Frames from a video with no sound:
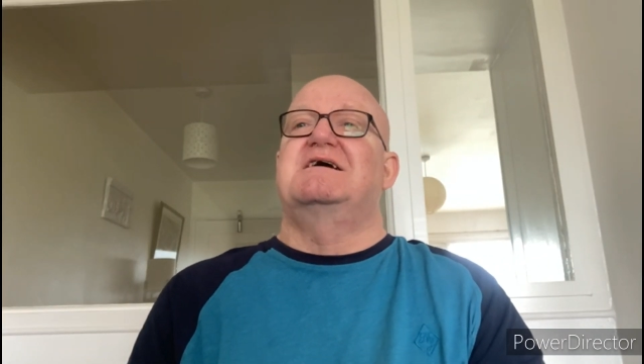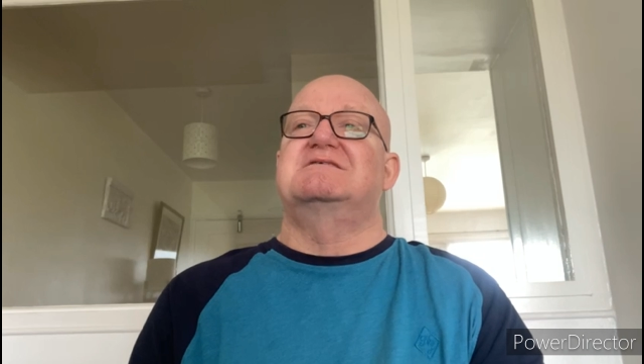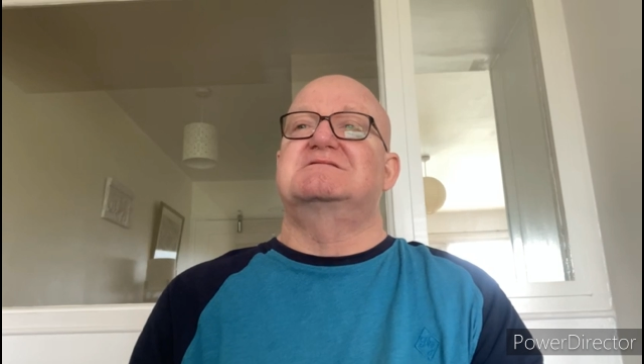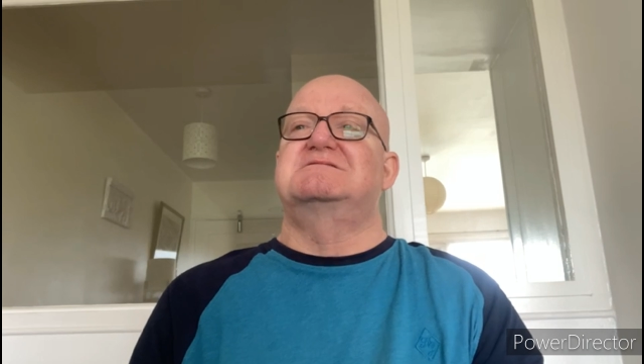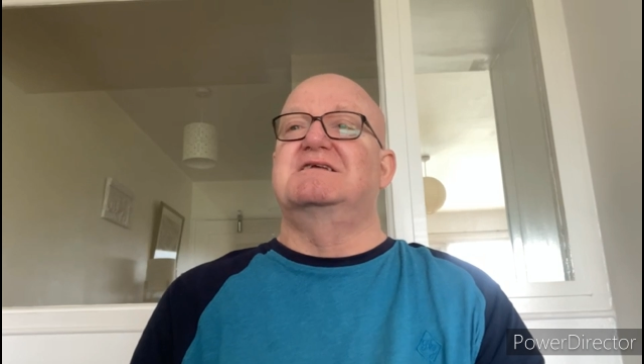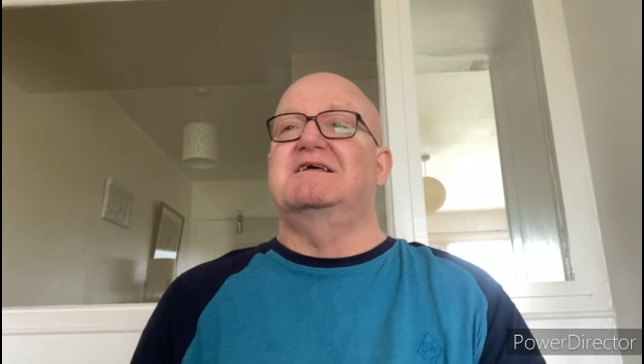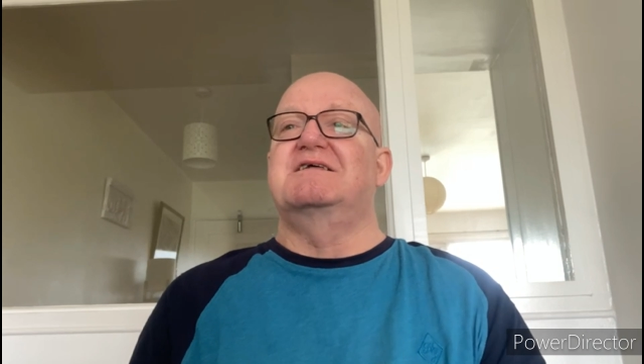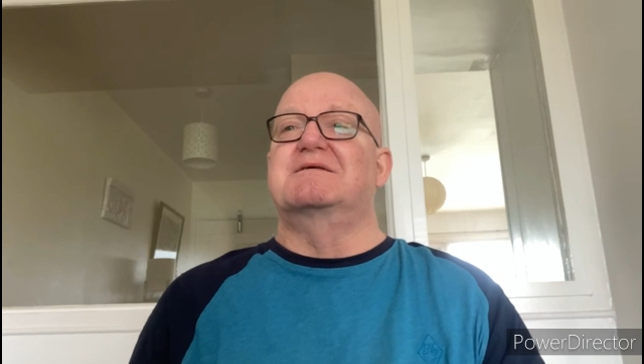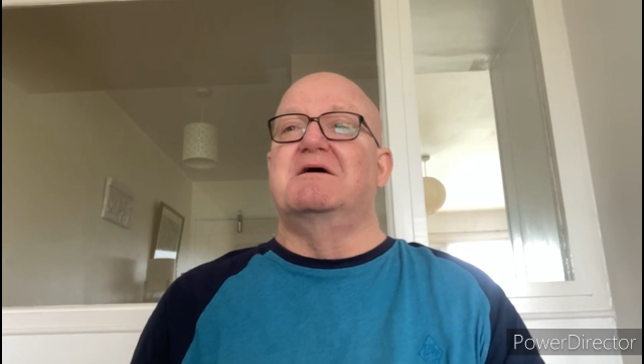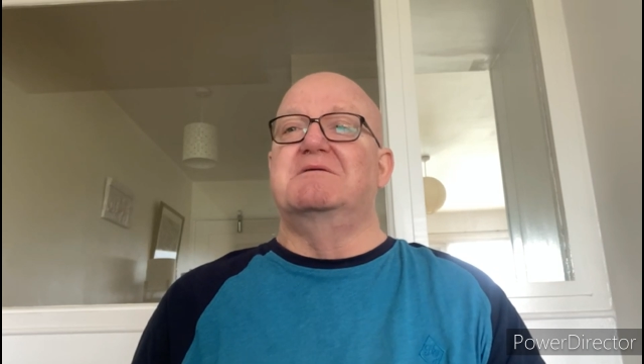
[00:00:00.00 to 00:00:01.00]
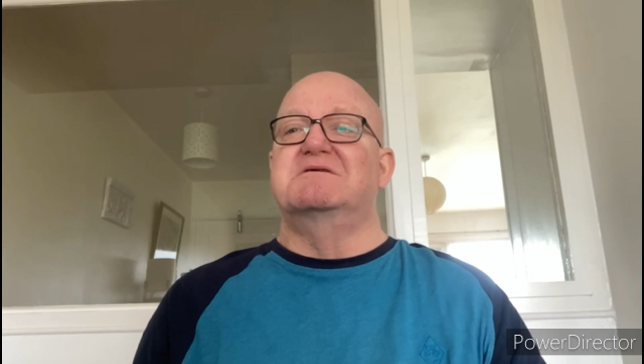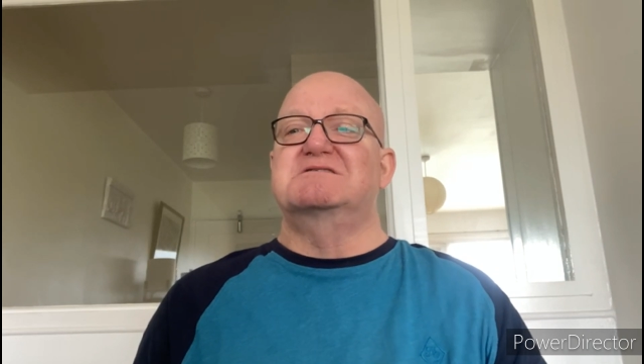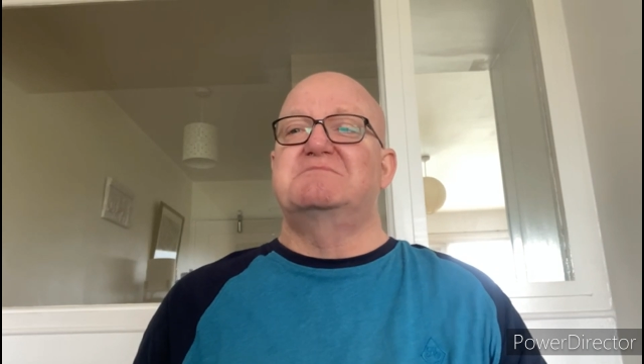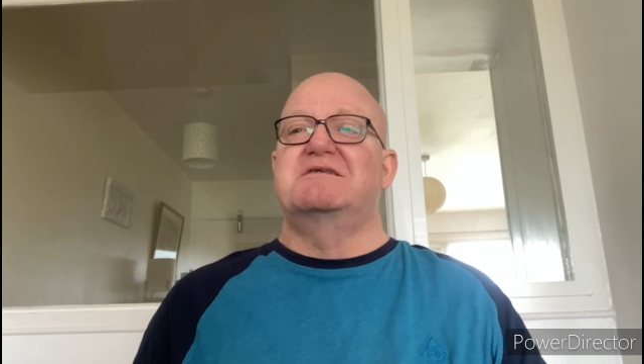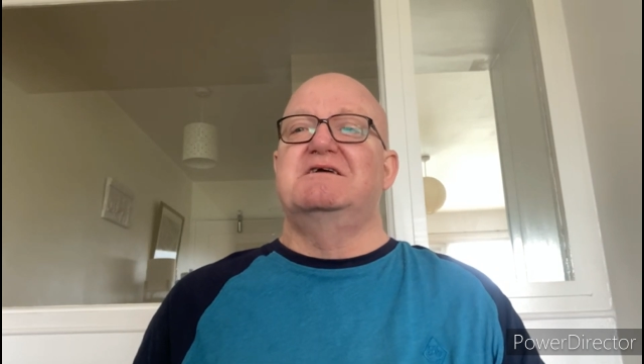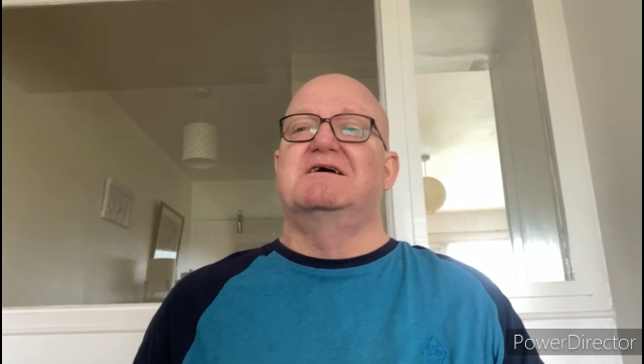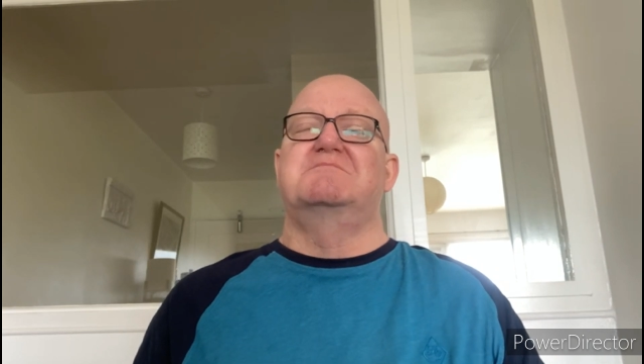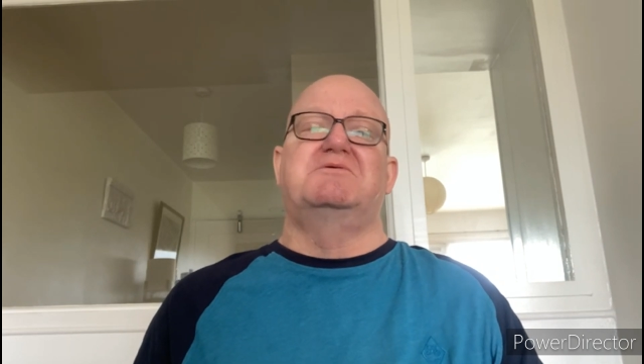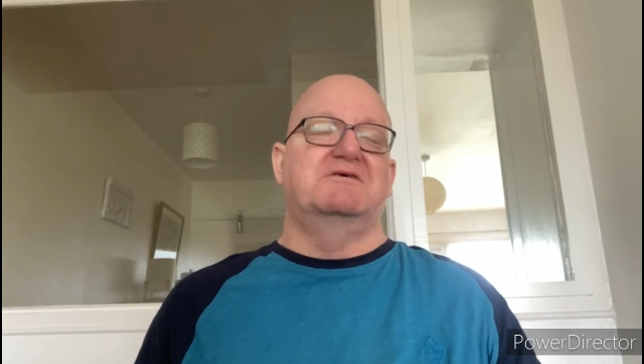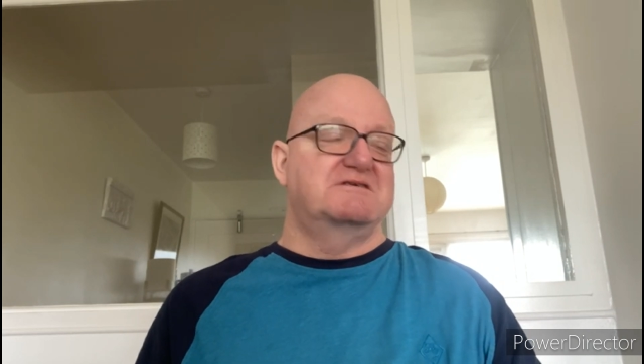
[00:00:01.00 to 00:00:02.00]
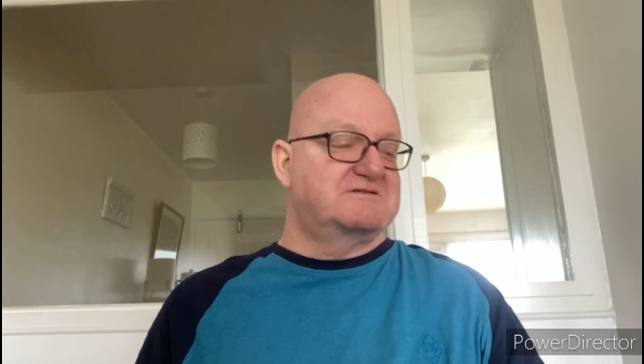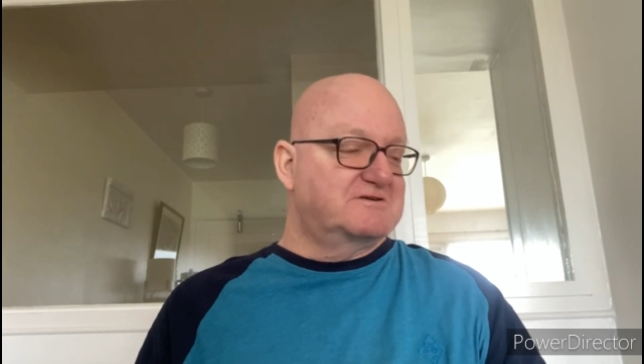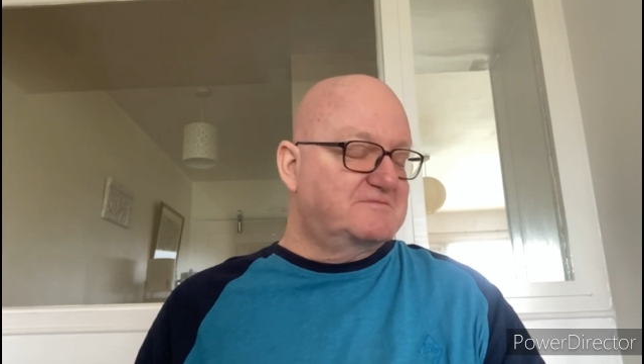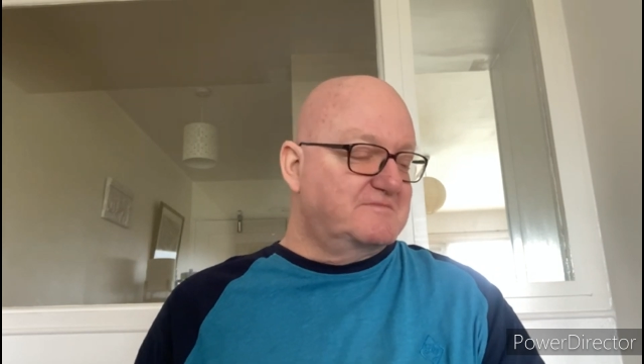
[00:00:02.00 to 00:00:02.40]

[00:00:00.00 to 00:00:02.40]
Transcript: hesitantly at the moment, but 9 points